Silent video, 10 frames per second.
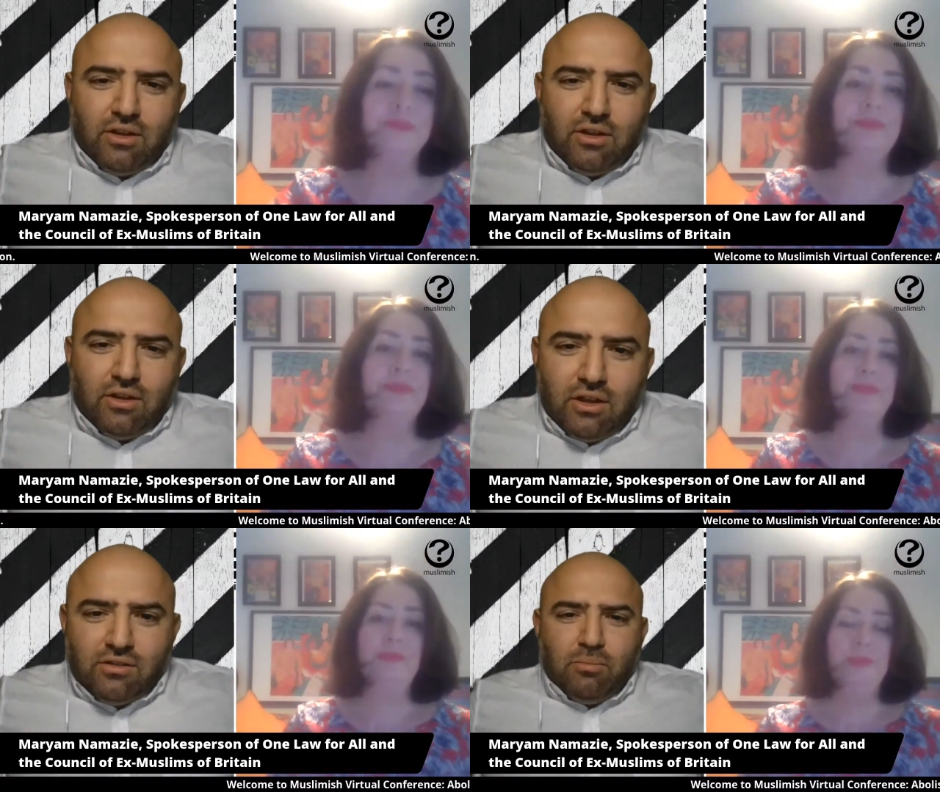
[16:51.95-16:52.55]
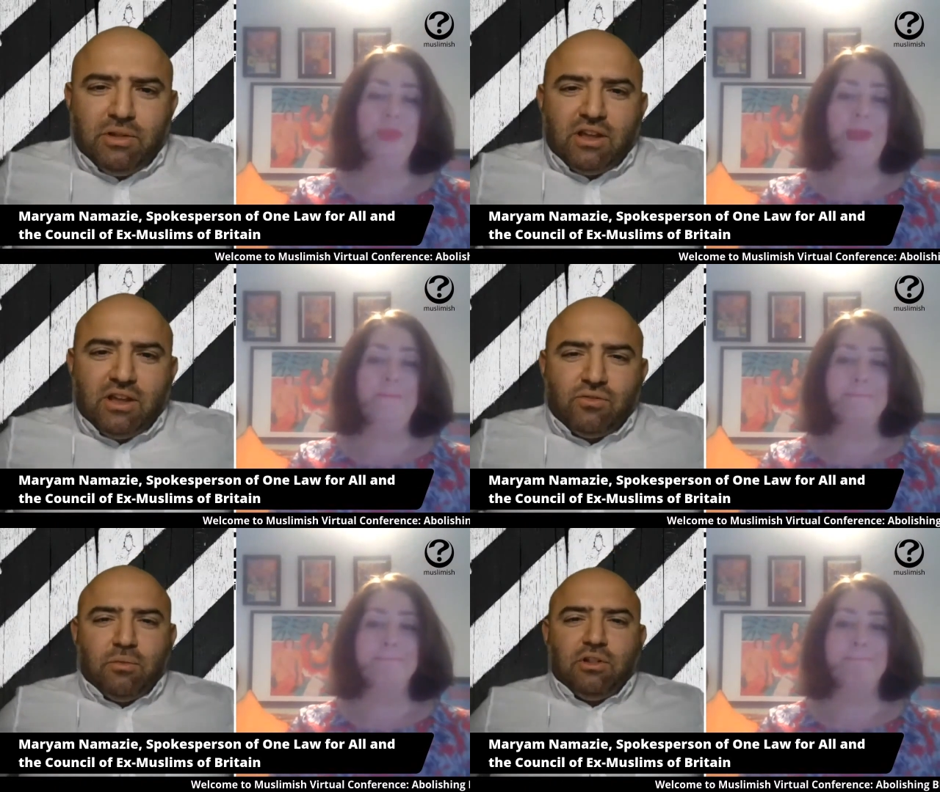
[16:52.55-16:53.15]
against
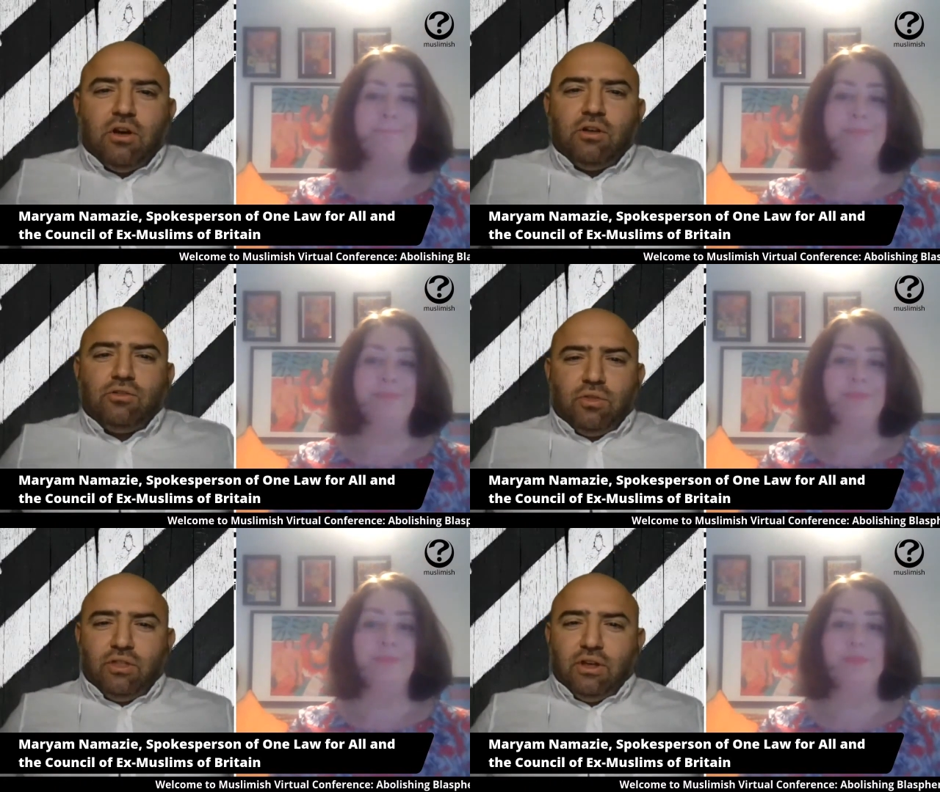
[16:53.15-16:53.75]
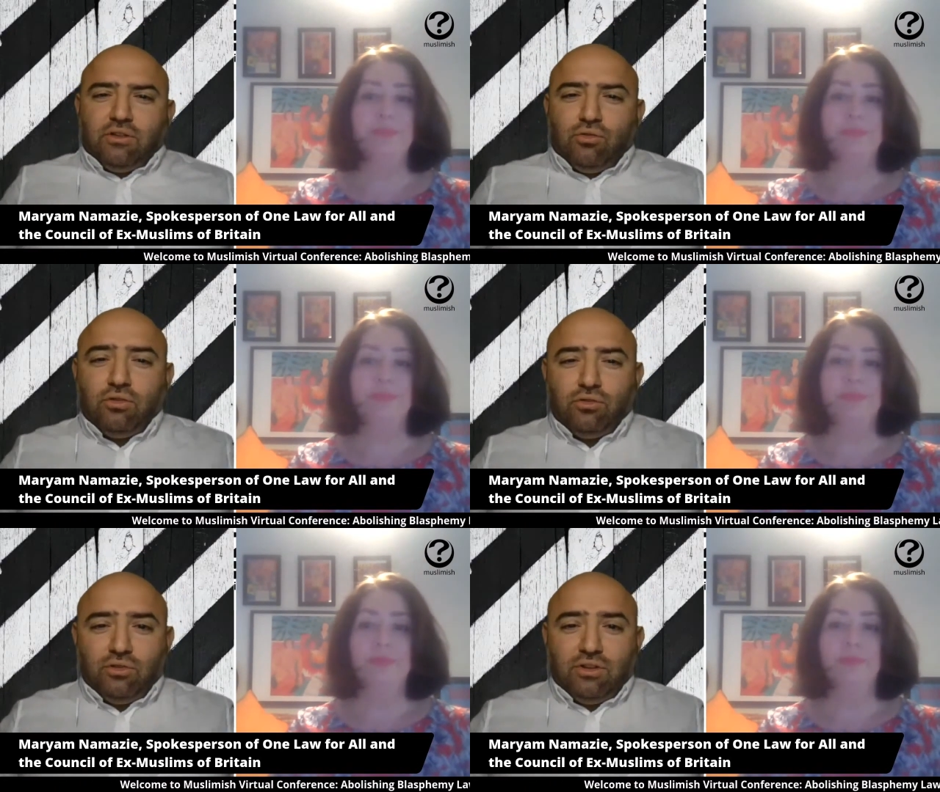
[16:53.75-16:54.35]
blasphemy laws with that to
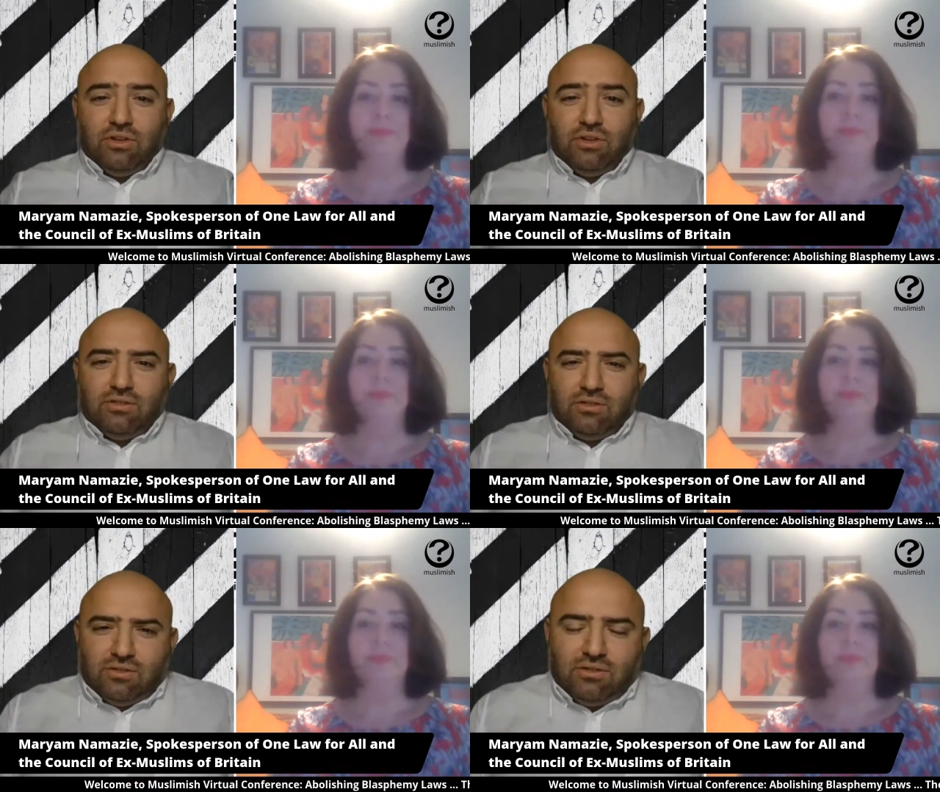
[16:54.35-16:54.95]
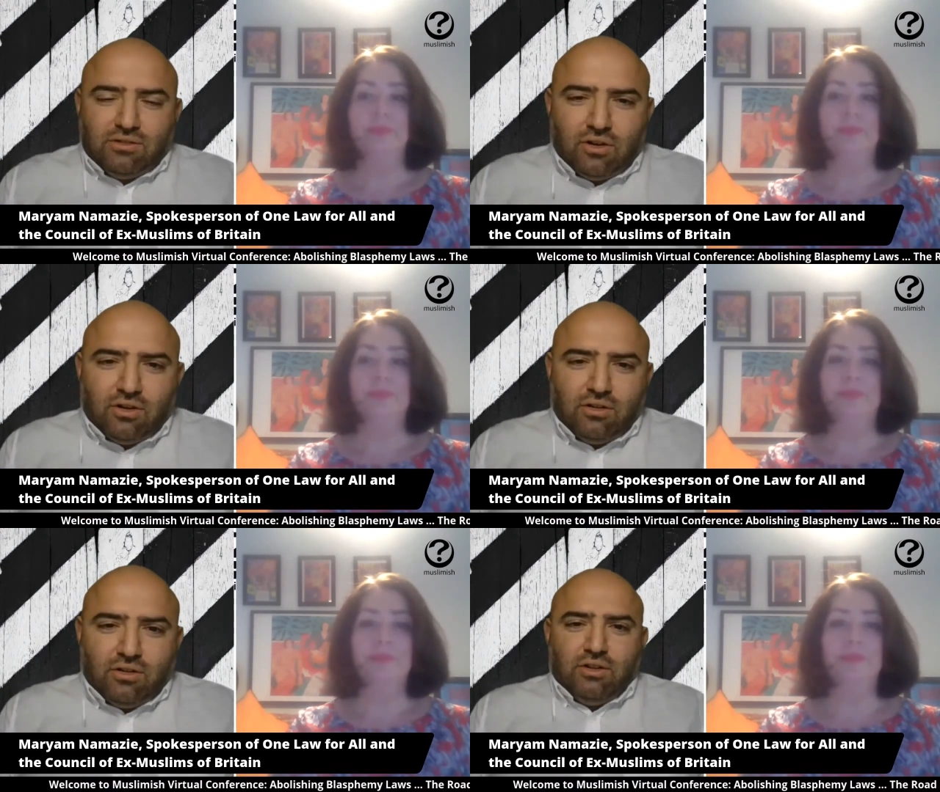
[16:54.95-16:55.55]
today's
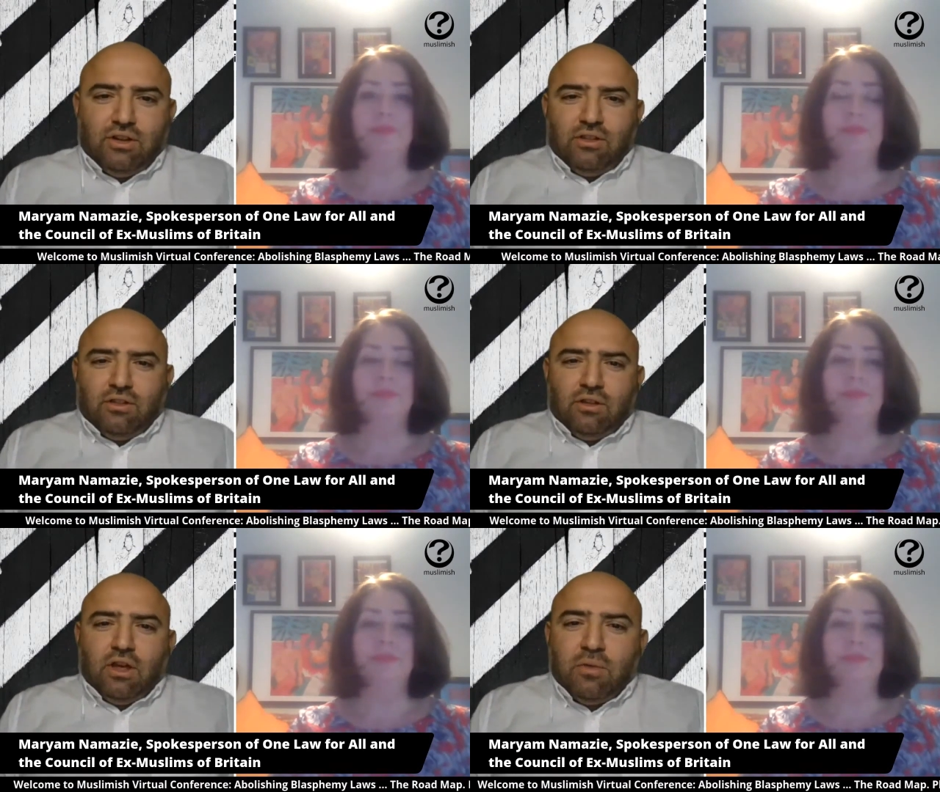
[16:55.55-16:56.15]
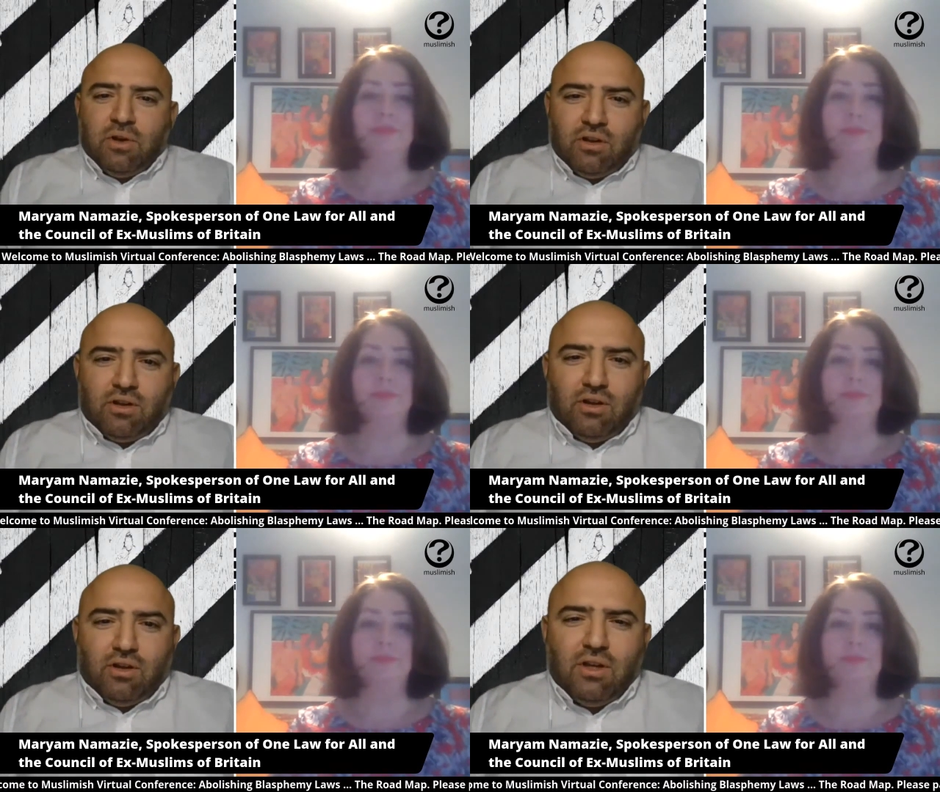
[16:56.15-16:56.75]
struggle in
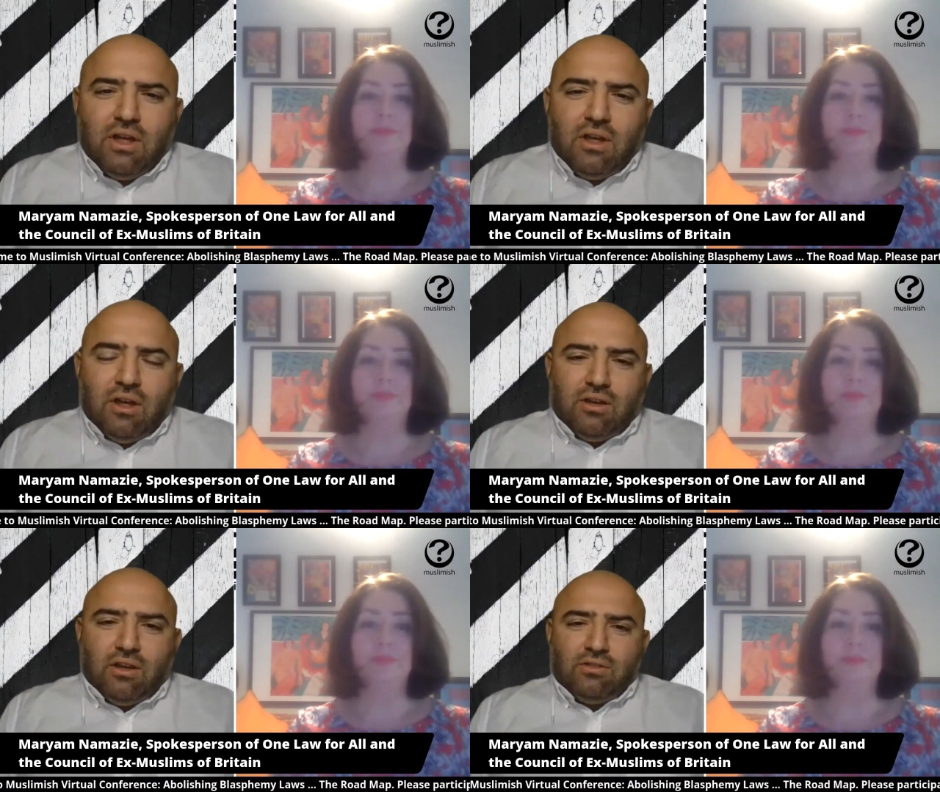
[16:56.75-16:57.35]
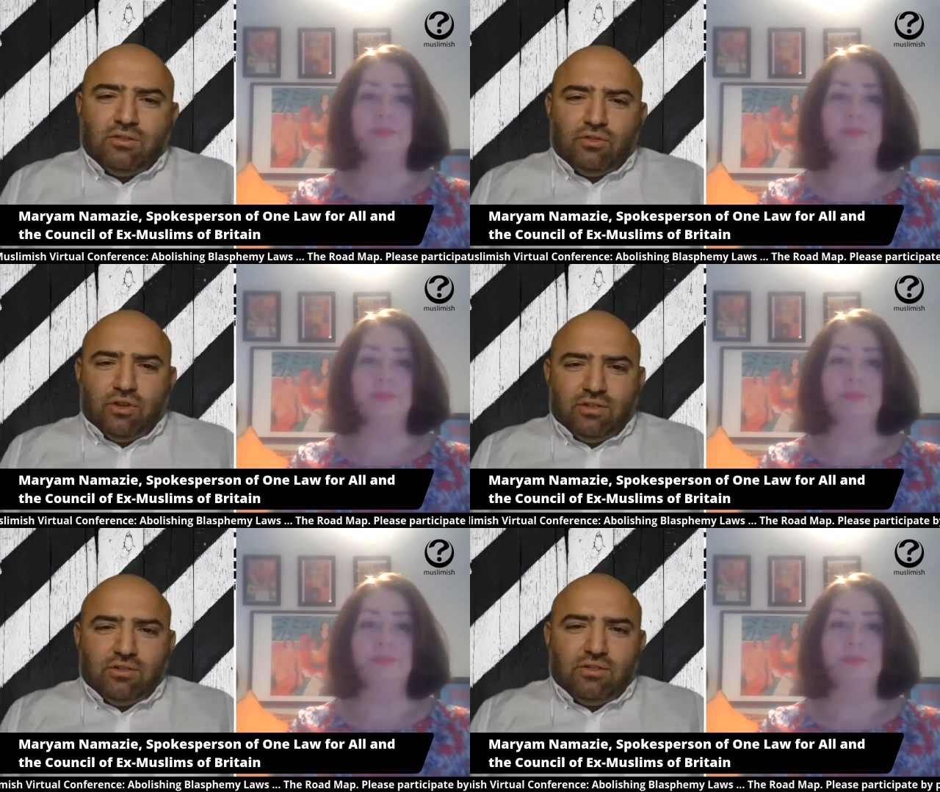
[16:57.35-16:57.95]
America against
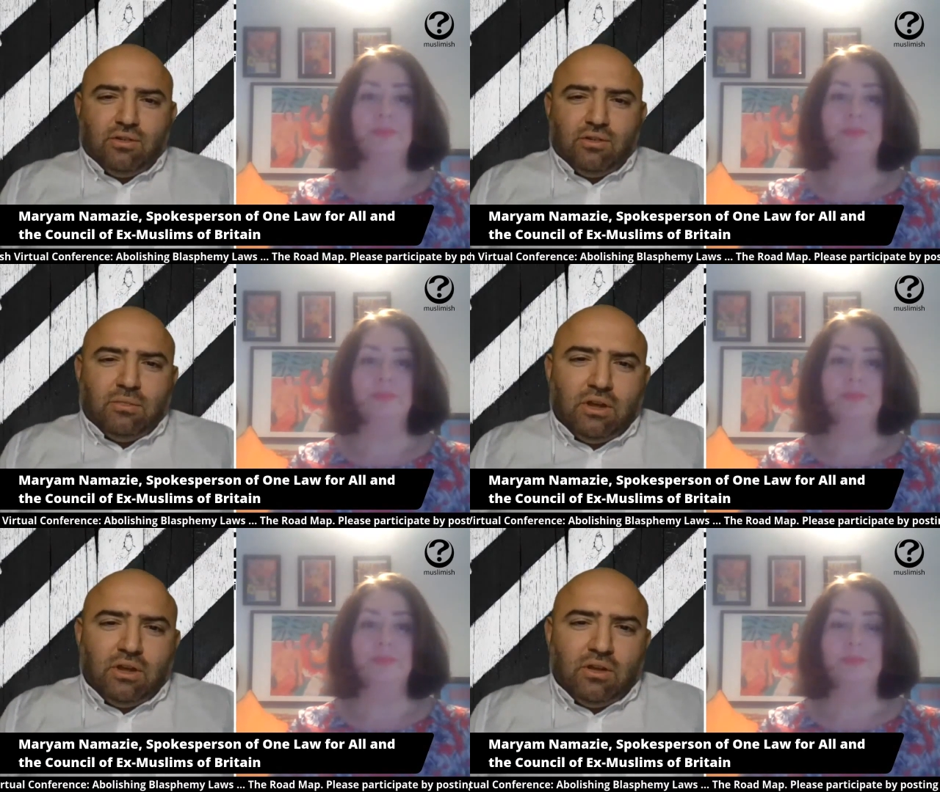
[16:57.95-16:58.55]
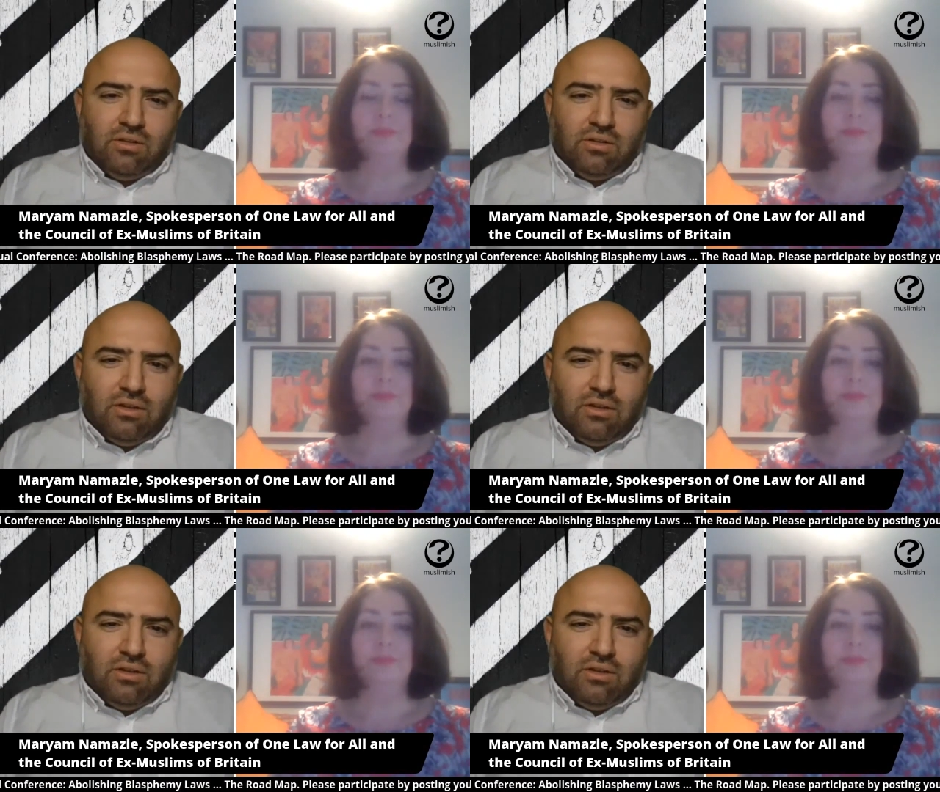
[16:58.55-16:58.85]
racism and